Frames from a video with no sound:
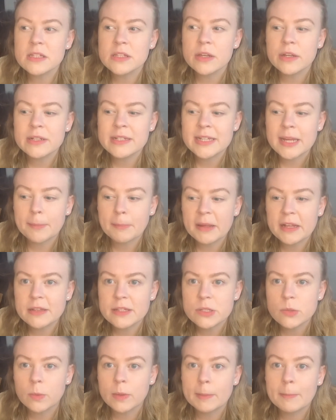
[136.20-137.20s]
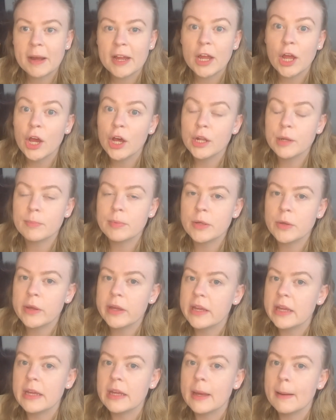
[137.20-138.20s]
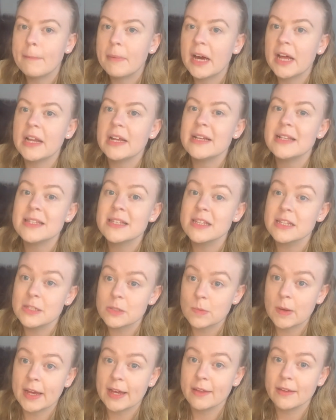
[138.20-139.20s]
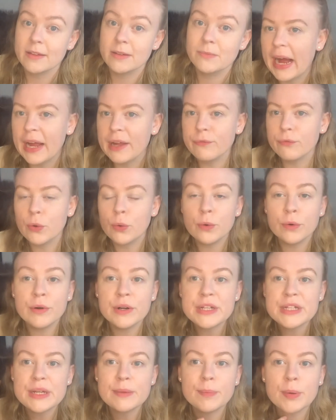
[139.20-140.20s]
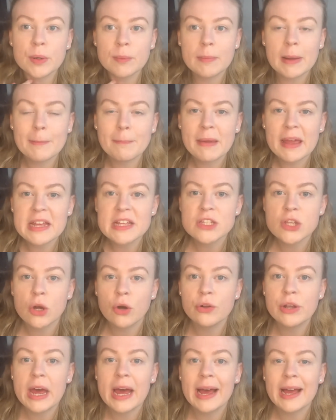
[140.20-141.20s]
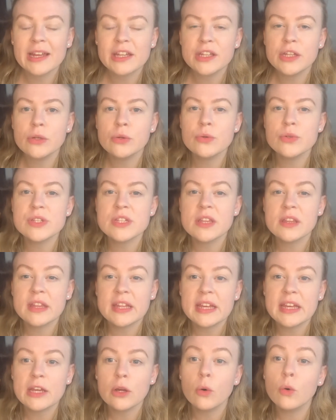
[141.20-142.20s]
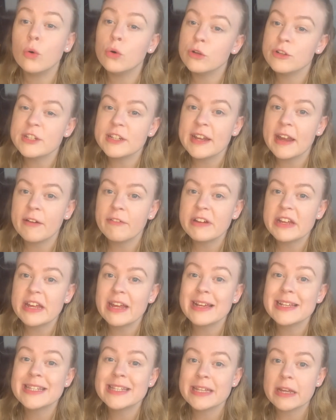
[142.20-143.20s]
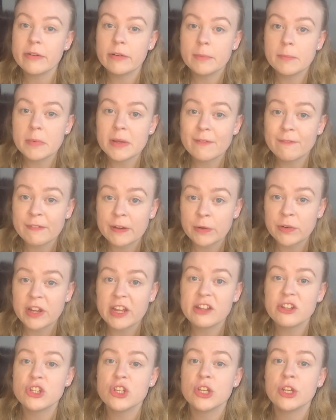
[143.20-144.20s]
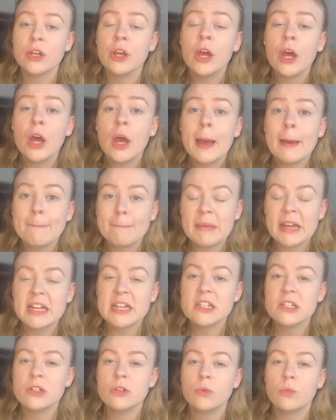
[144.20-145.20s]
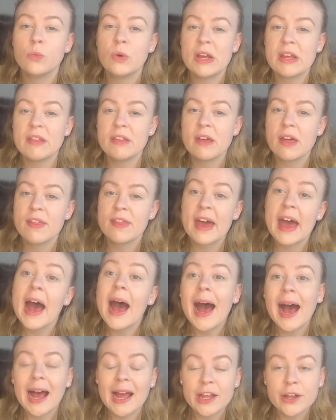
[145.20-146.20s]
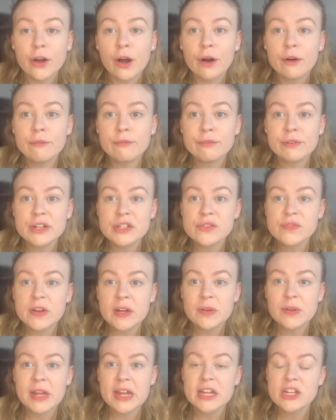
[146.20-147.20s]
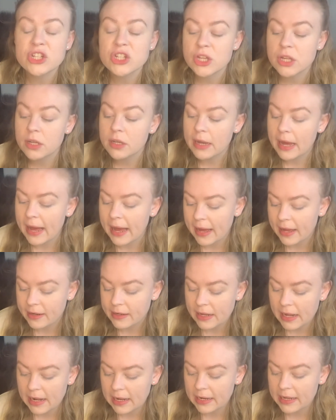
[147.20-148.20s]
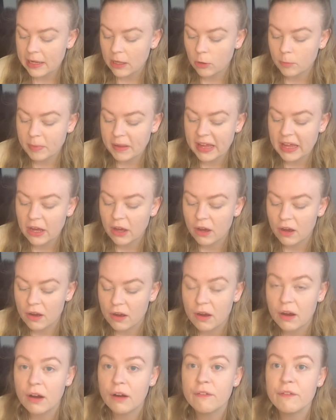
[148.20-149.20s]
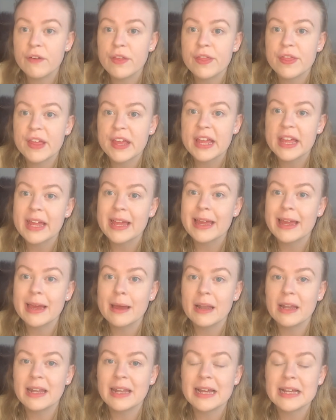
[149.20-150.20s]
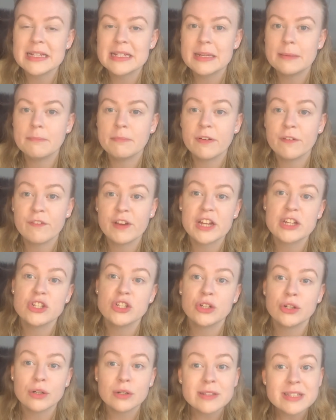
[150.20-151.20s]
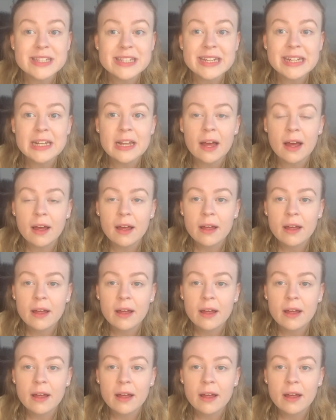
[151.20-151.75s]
dip into one of my Huda Beauty palettes as well. I've already put my base on. I used the Ordinary Serum Foundation mixed with their high coverage foundation and a little bit of the Lasting Perfection concealer.